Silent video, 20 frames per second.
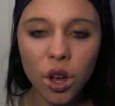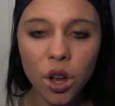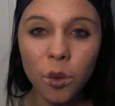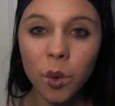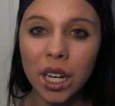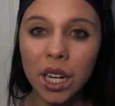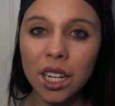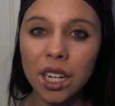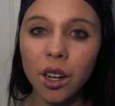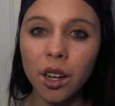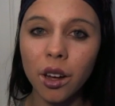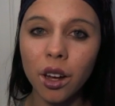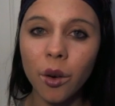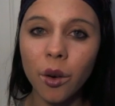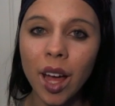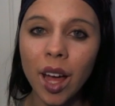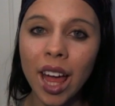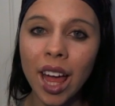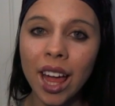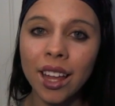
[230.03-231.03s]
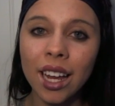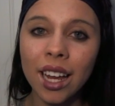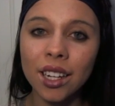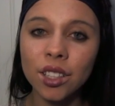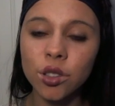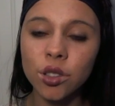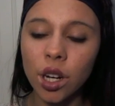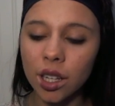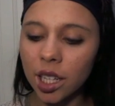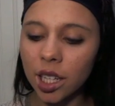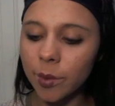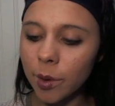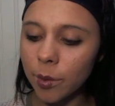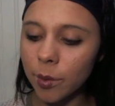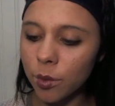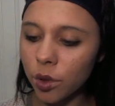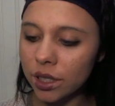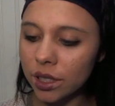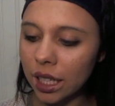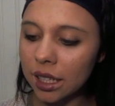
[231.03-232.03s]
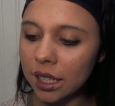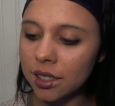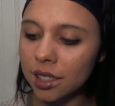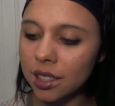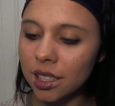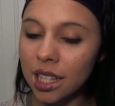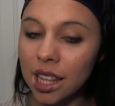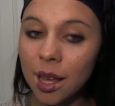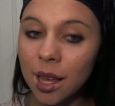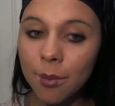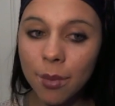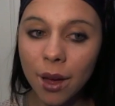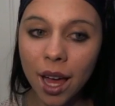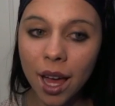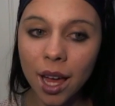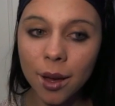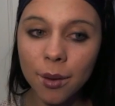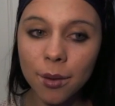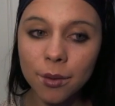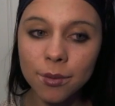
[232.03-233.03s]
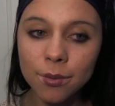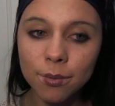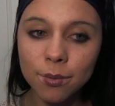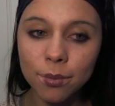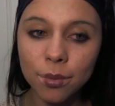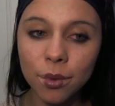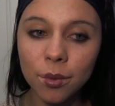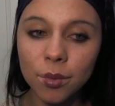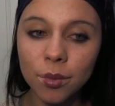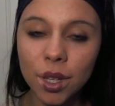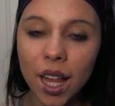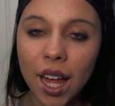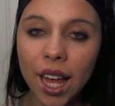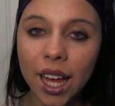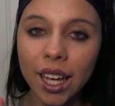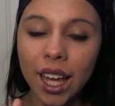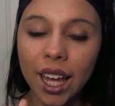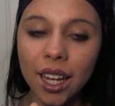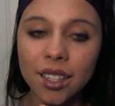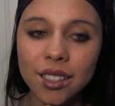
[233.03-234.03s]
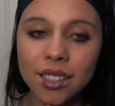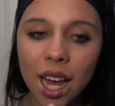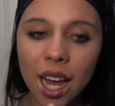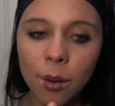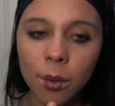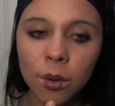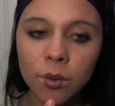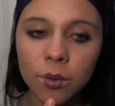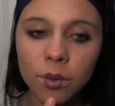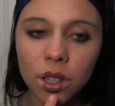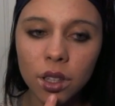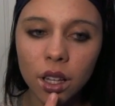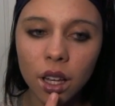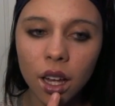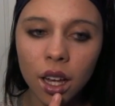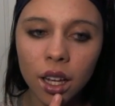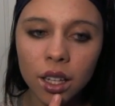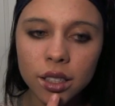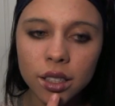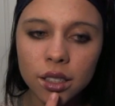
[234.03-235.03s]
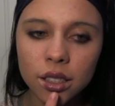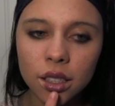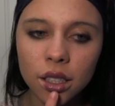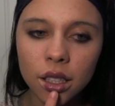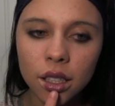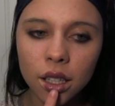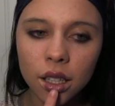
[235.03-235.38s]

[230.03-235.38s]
we're going to go ahead and draw a little bit more attention to them by applying a dab of gloss.